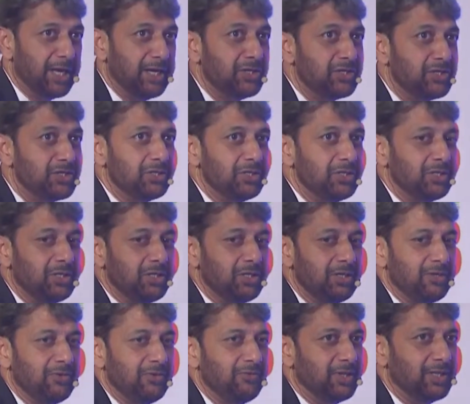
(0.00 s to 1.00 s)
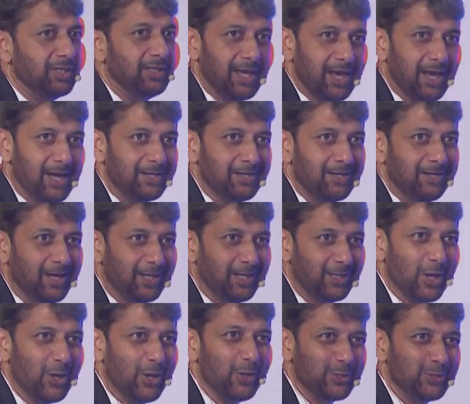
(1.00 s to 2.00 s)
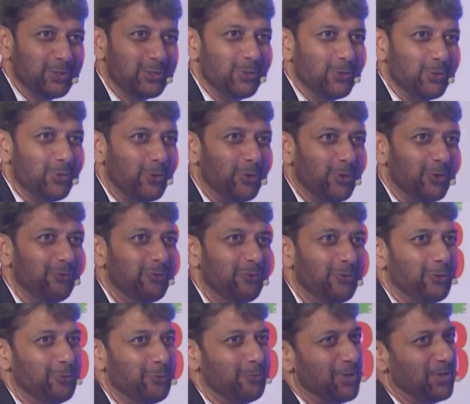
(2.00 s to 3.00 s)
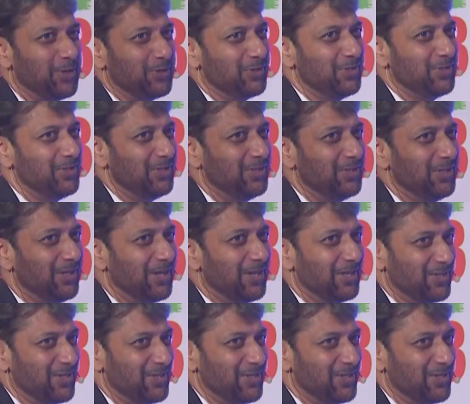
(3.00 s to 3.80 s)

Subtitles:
manage. With that, I thank you all for your patience